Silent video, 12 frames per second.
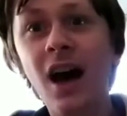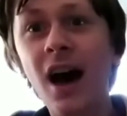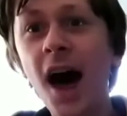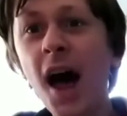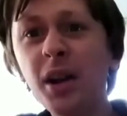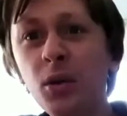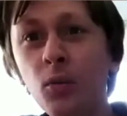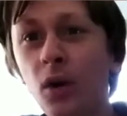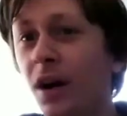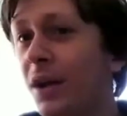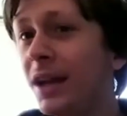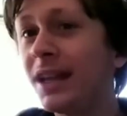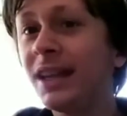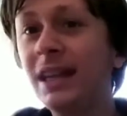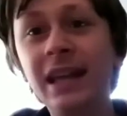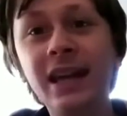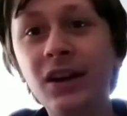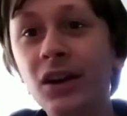I don't want to
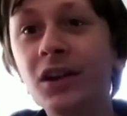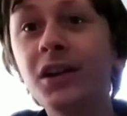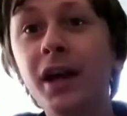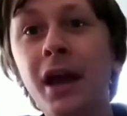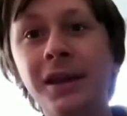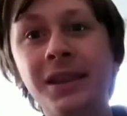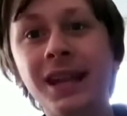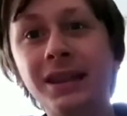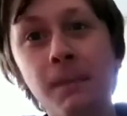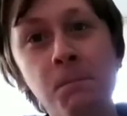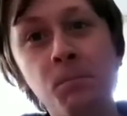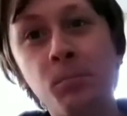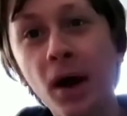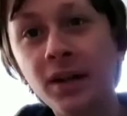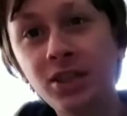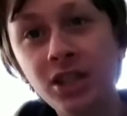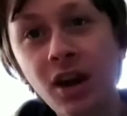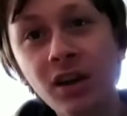hear that the
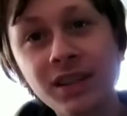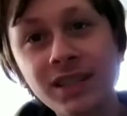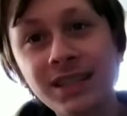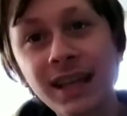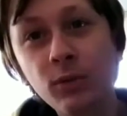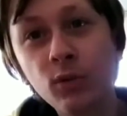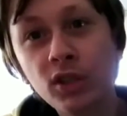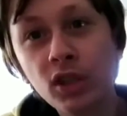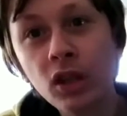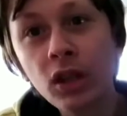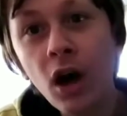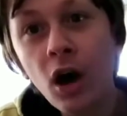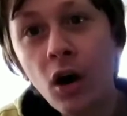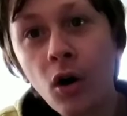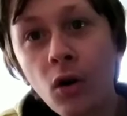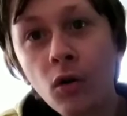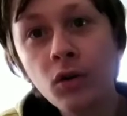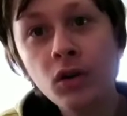budget on this thing was
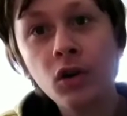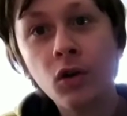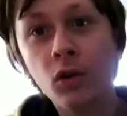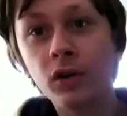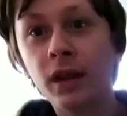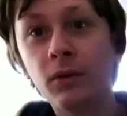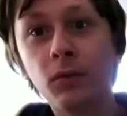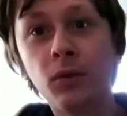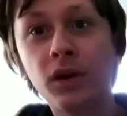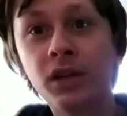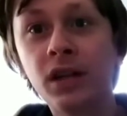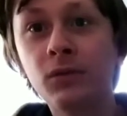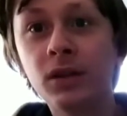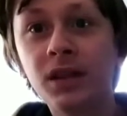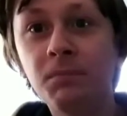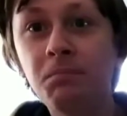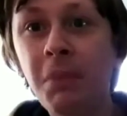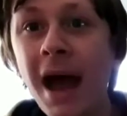low, or they were working with
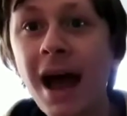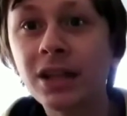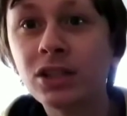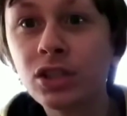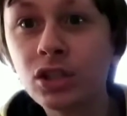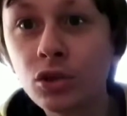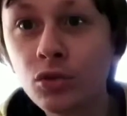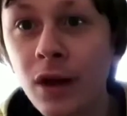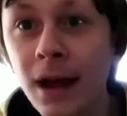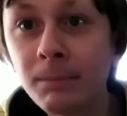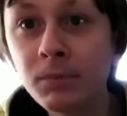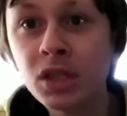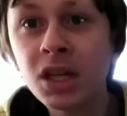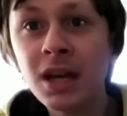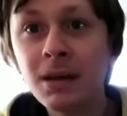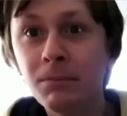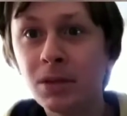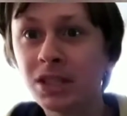a bad script.
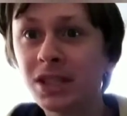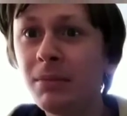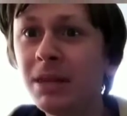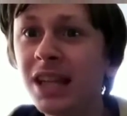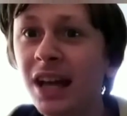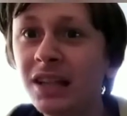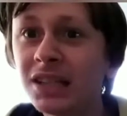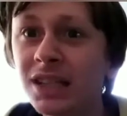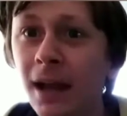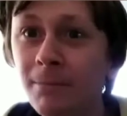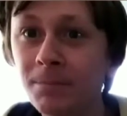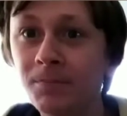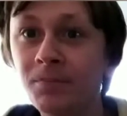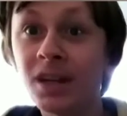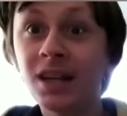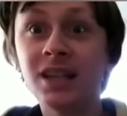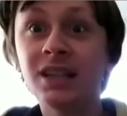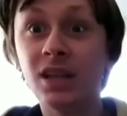Because let me tell you something.
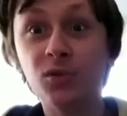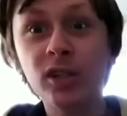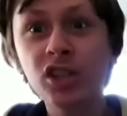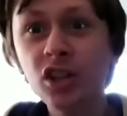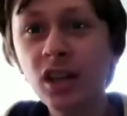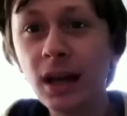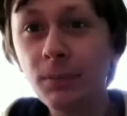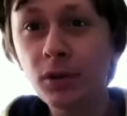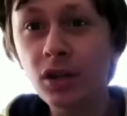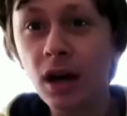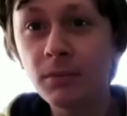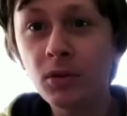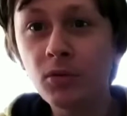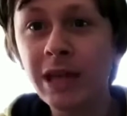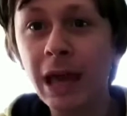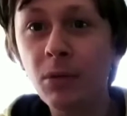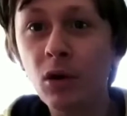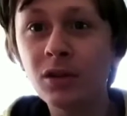The original Leprechaun movie
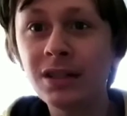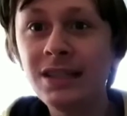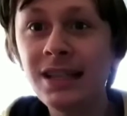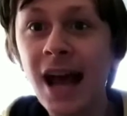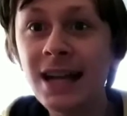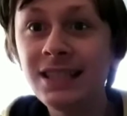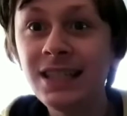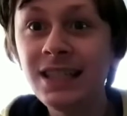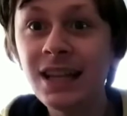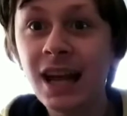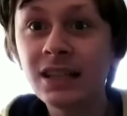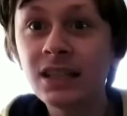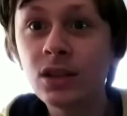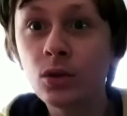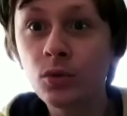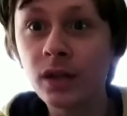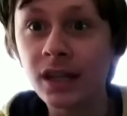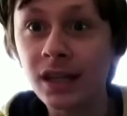came out in
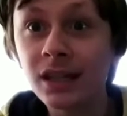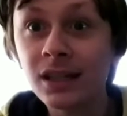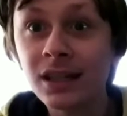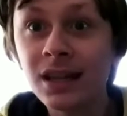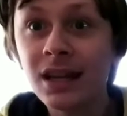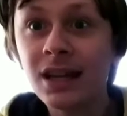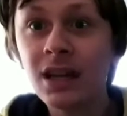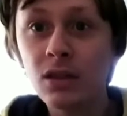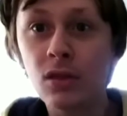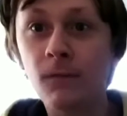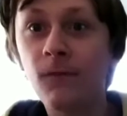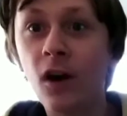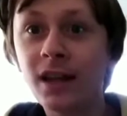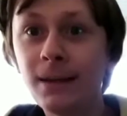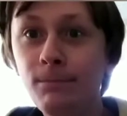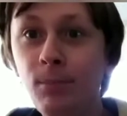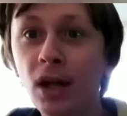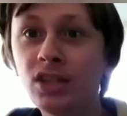1993. The
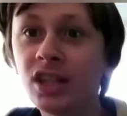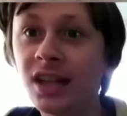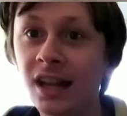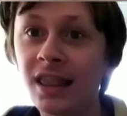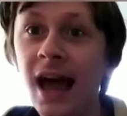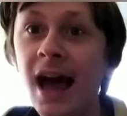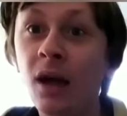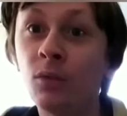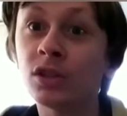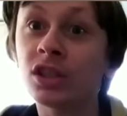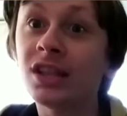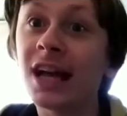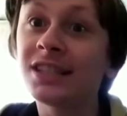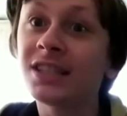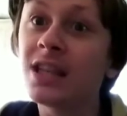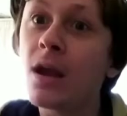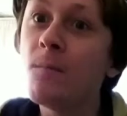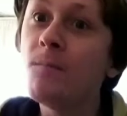fucking budget of that was less
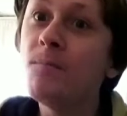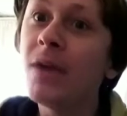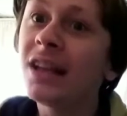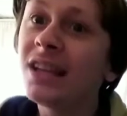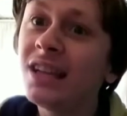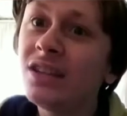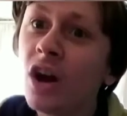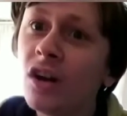than $1 million.